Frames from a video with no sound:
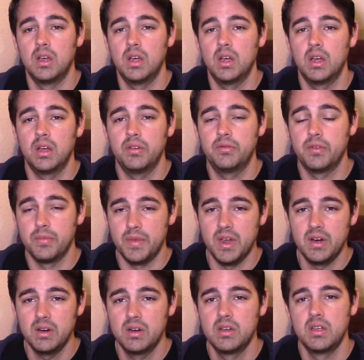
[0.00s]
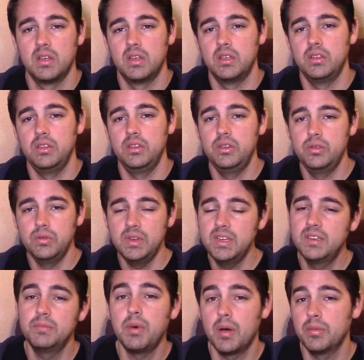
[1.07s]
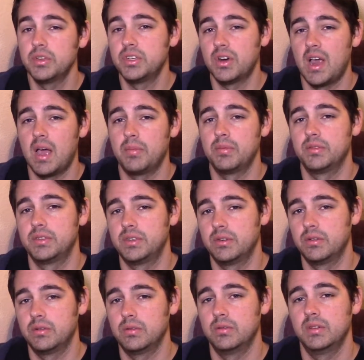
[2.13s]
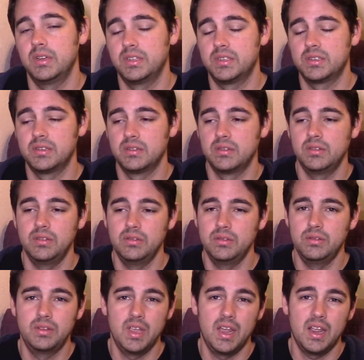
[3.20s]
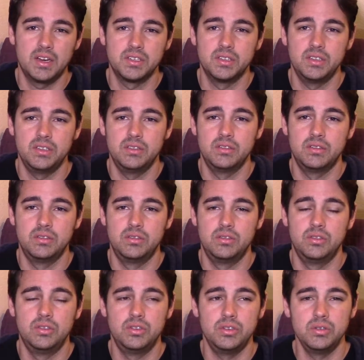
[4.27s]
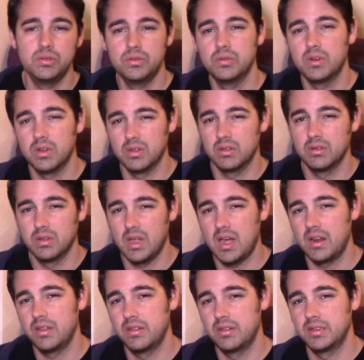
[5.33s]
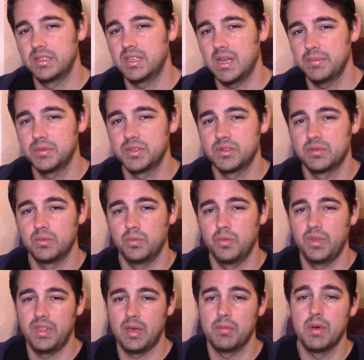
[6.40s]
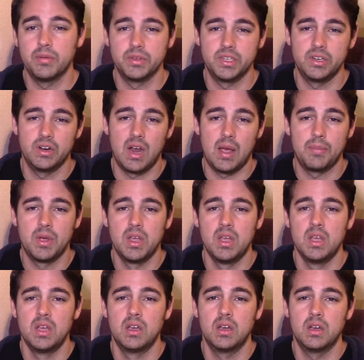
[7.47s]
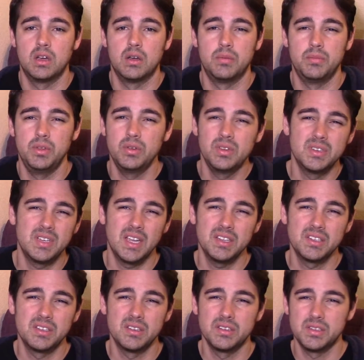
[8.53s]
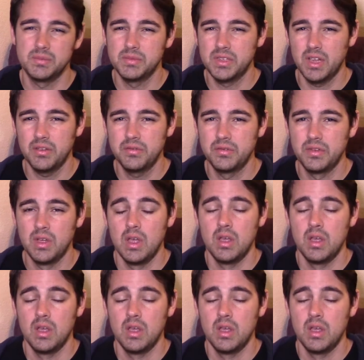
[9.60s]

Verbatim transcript: Uh, from there, you need to publish your app. So it's you, you can't actually do a lot of the steps without publishing your app. Um, you can test some stuff,